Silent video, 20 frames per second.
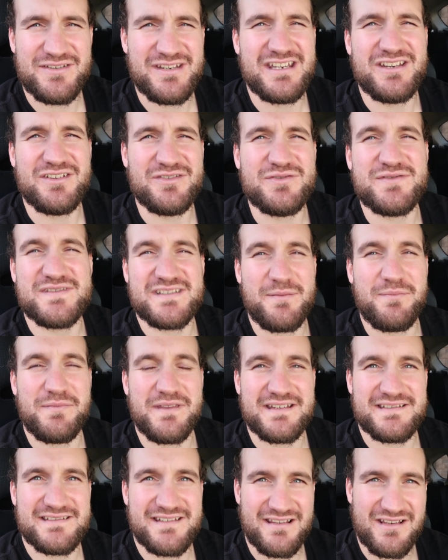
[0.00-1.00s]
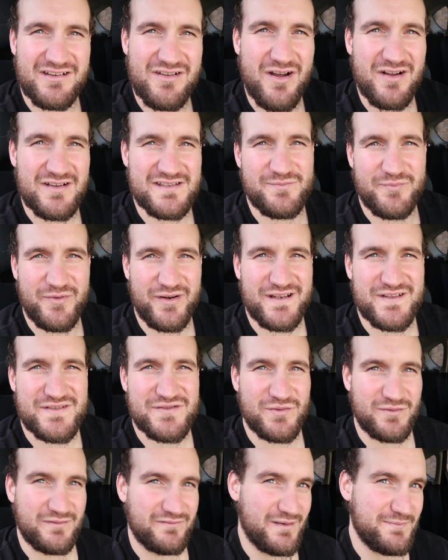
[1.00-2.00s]
You need to do some things to the car to bring it
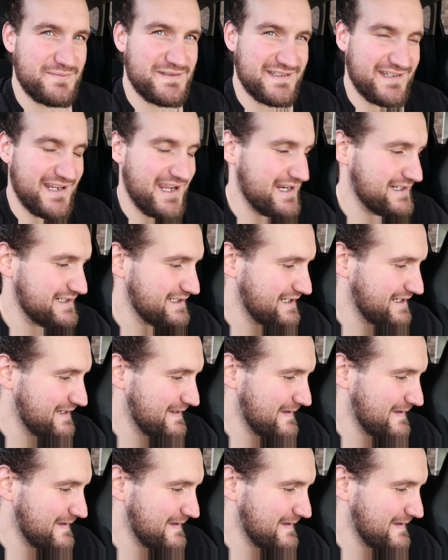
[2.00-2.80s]
sort of up to date.